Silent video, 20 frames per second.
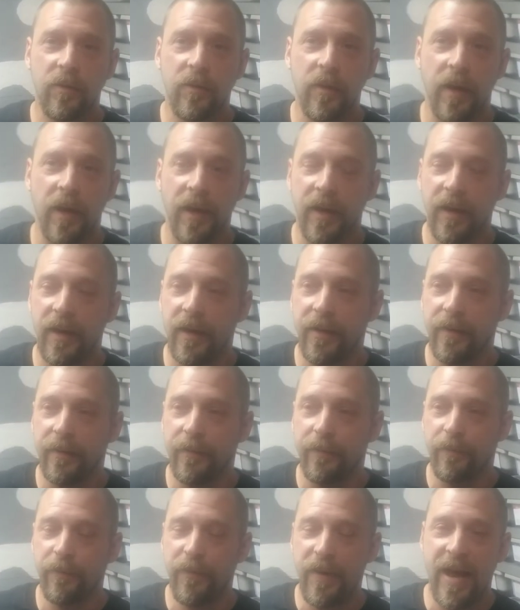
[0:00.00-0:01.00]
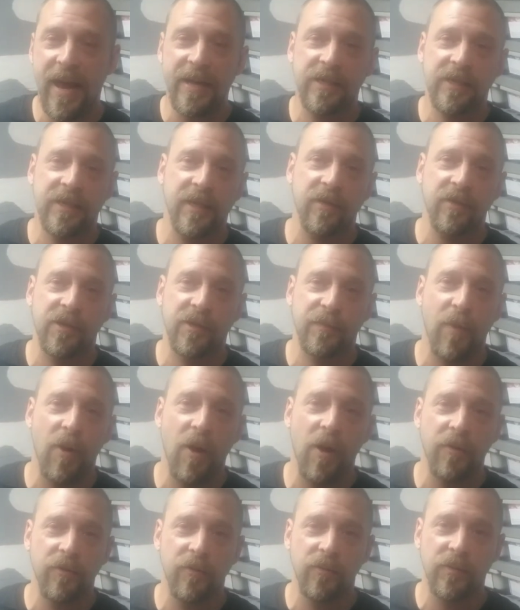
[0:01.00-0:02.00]
Um, pastel
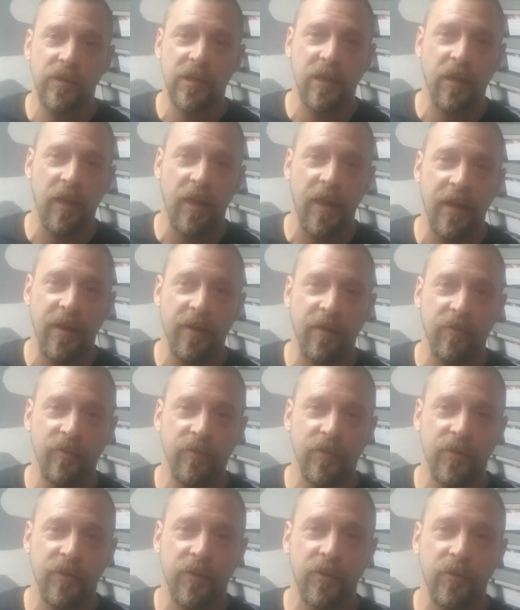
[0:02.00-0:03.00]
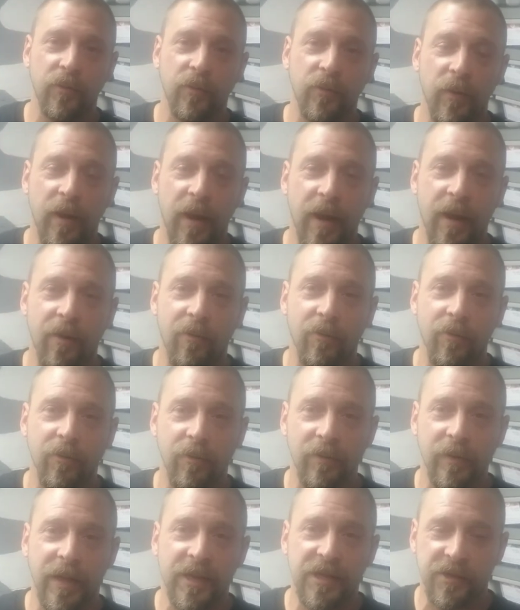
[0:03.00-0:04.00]
spot-nosed clown to our
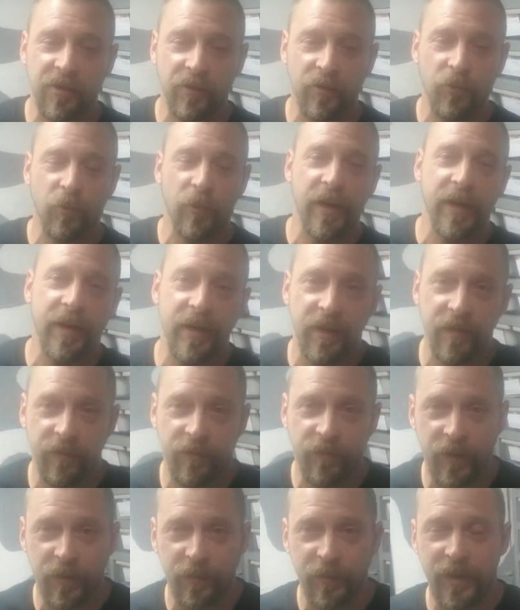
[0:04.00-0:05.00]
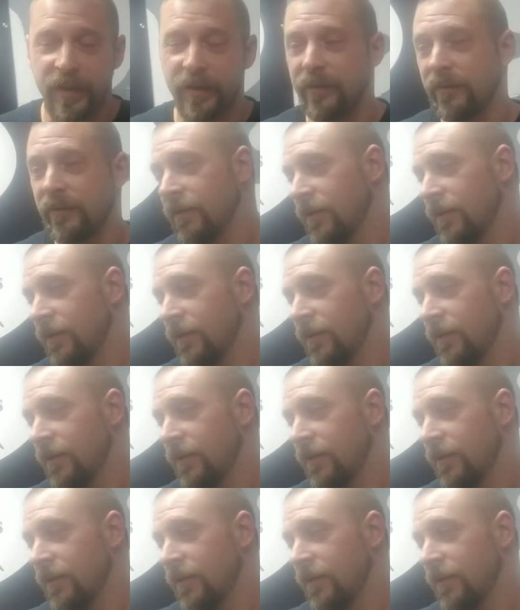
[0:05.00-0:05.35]
lesser granite female.